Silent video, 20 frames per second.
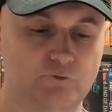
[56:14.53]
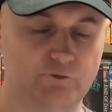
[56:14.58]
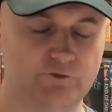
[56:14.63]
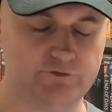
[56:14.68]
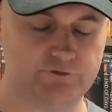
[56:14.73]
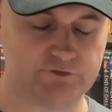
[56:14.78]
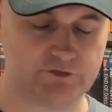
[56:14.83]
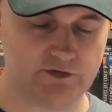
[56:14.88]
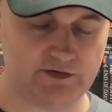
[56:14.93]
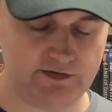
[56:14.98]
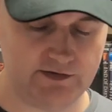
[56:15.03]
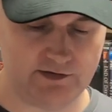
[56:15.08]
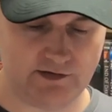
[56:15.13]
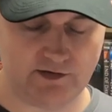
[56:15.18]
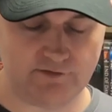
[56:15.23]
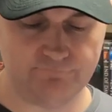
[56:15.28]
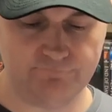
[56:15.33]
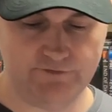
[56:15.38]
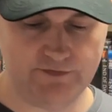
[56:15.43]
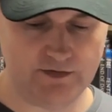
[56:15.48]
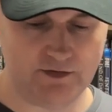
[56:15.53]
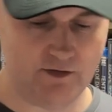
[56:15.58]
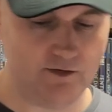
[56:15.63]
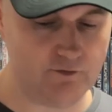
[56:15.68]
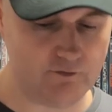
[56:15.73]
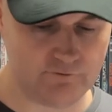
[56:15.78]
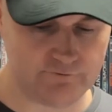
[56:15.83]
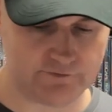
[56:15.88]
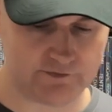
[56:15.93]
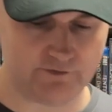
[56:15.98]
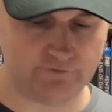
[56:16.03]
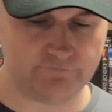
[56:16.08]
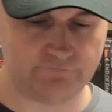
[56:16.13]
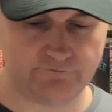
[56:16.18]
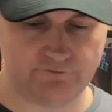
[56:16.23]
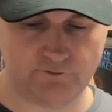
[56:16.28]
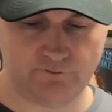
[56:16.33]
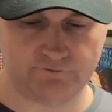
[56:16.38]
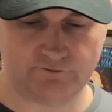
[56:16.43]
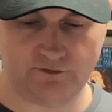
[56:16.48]
which EIV are holding on
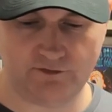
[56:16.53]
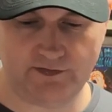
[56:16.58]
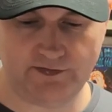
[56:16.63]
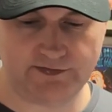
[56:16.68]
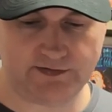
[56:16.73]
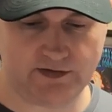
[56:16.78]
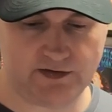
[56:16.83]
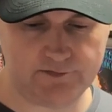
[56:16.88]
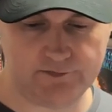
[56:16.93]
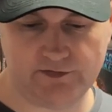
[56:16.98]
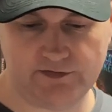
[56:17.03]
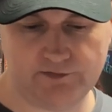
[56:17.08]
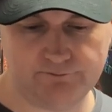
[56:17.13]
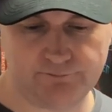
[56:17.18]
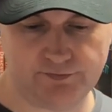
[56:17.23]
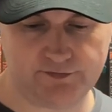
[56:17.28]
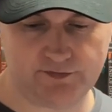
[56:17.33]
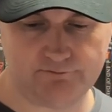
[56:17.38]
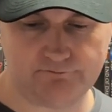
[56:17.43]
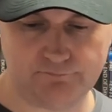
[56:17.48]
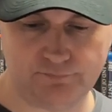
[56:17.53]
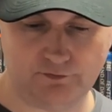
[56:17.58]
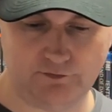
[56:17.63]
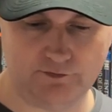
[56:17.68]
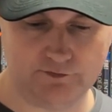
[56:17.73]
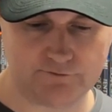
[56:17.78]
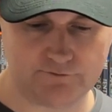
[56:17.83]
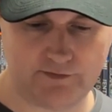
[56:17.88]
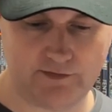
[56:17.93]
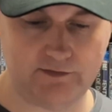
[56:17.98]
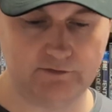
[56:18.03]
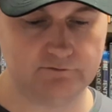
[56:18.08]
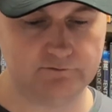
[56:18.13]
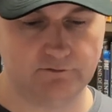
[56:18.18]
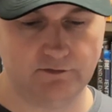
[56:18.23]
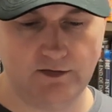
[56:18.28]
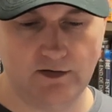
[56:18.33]
to and not letting anybody put on Blu-ray.